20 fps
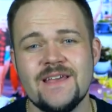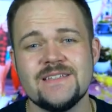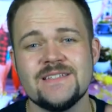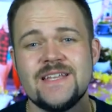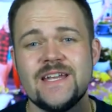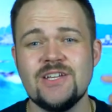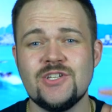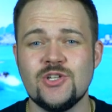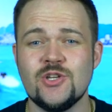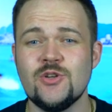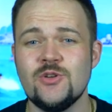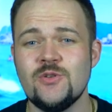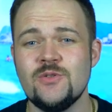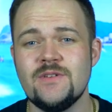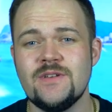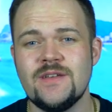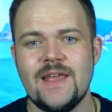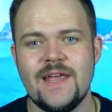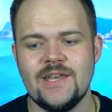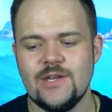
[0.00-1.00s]
Stay
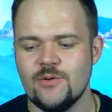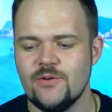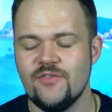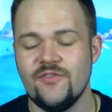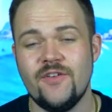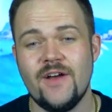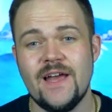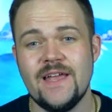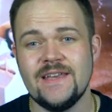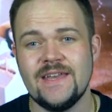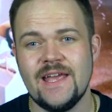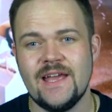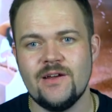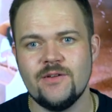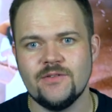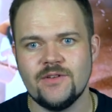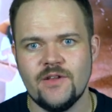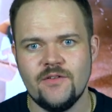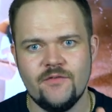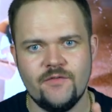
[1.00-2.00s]
tuned and you'll find
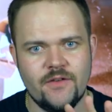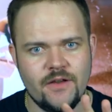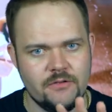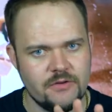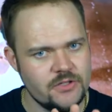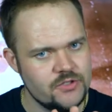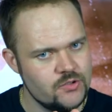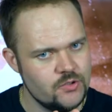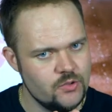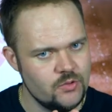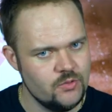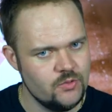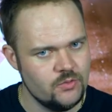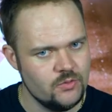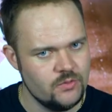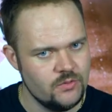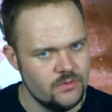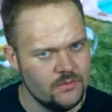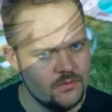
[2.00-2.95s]
out very soon.